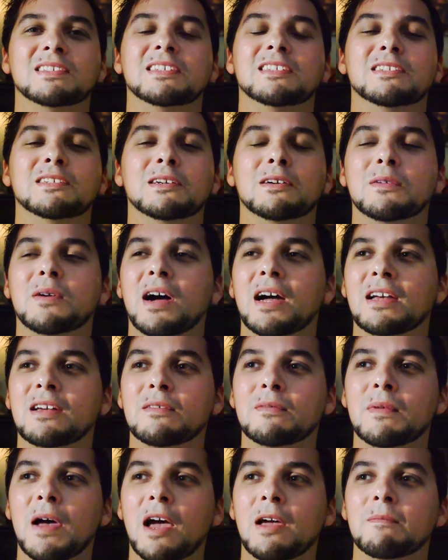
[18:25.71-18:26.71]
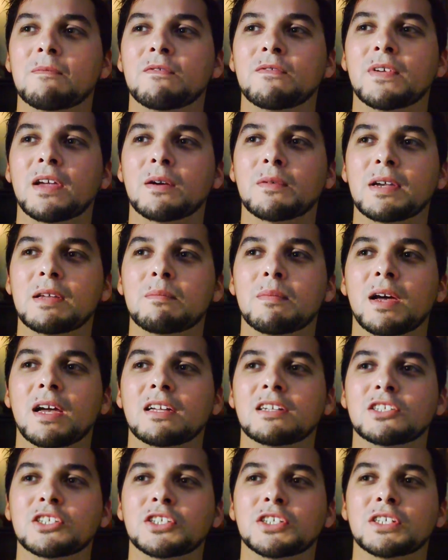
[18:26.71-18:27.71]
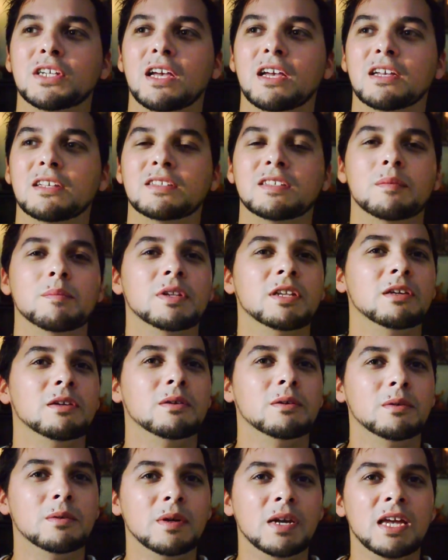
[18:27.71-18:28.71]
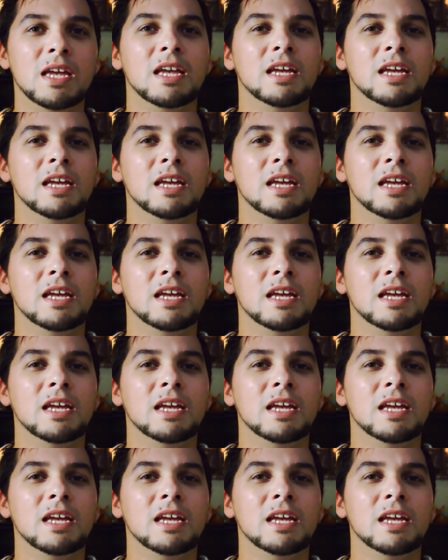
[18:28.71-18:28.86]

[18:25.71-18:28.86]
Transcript: You know, I, I'm very much uh, somebody who